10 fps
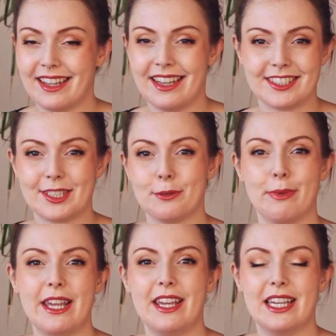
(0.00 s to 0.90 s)
that's gonna
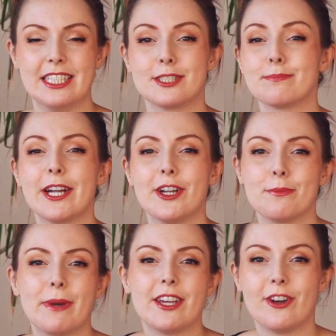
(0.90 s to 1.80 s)
be
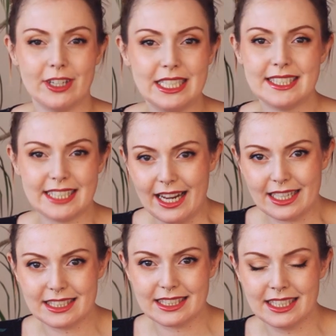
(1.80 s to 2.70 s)
inspired by Gunne
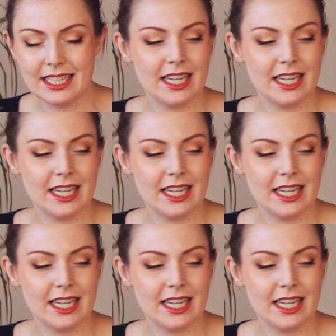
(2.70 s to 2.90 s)
Sax. If you